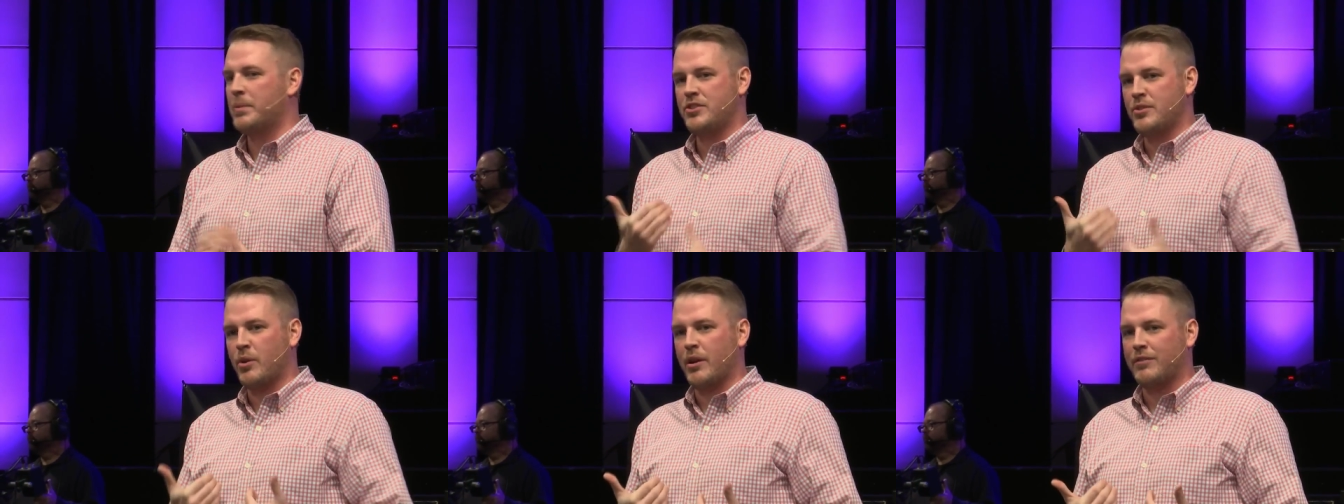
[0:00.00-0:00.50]

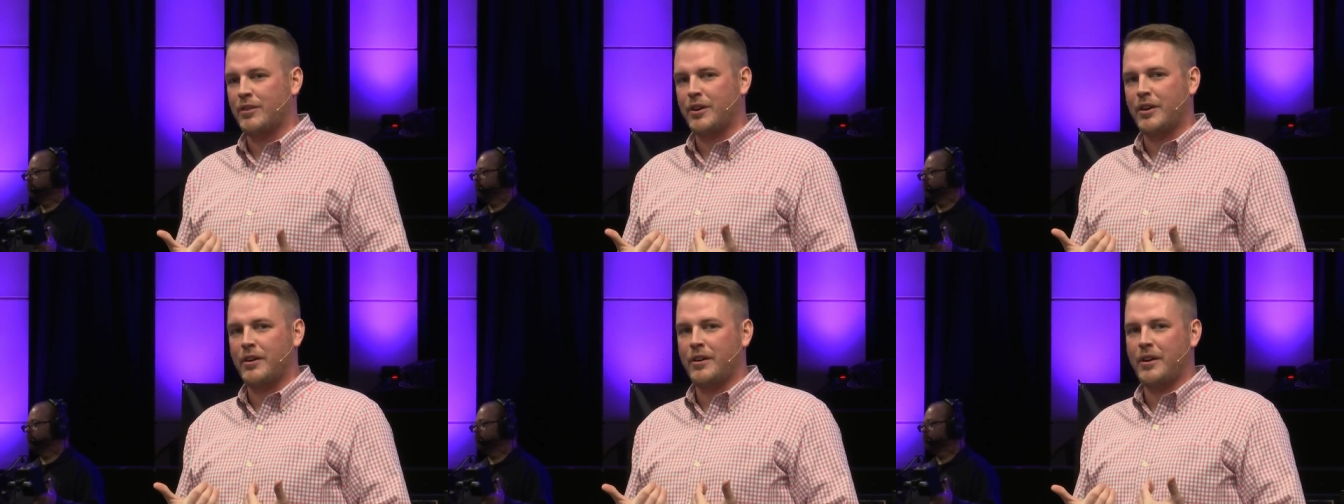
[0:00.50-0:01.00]
but you know what I've
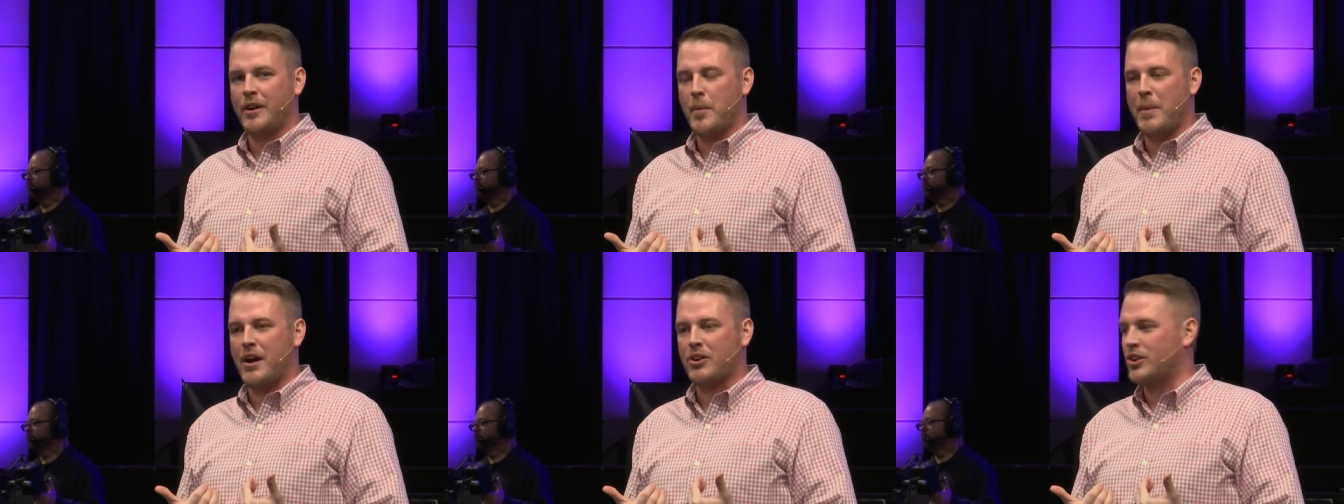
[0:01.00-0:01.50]
learned
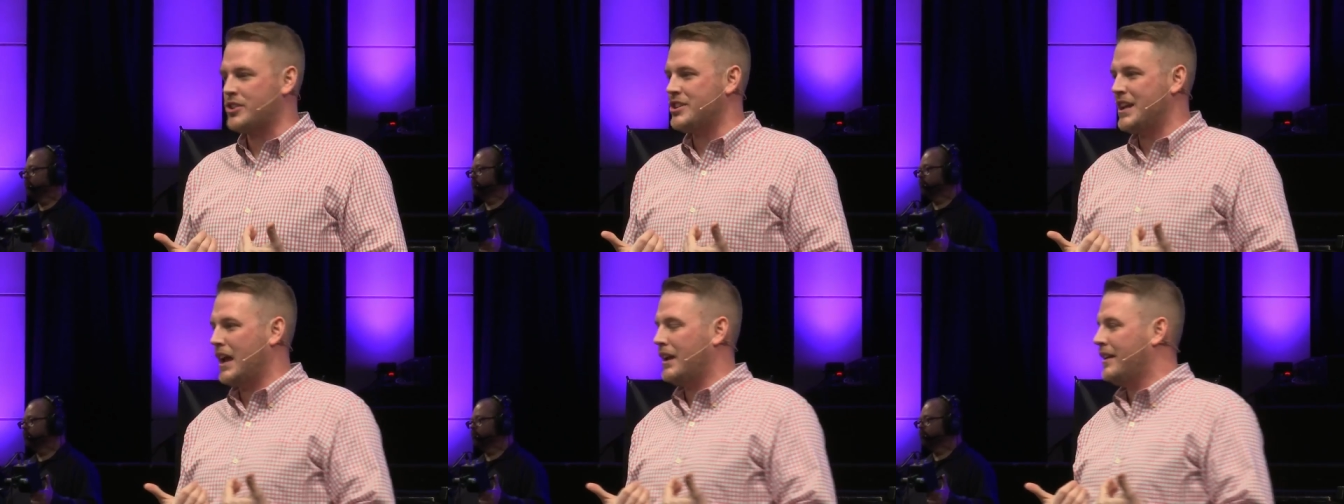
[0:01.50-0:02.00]
about
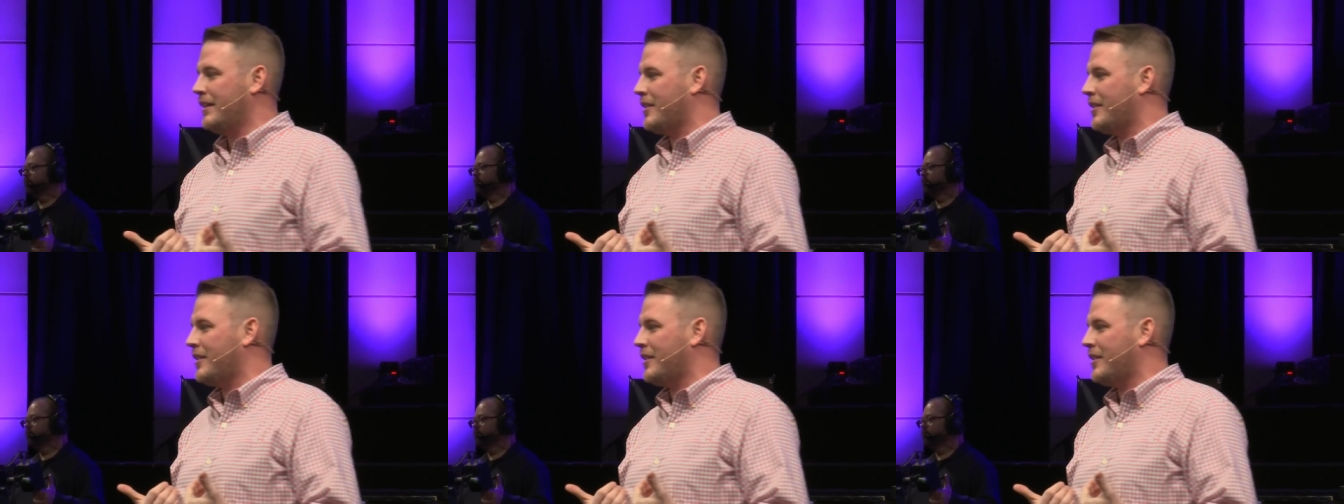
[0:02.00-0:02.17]
Christianity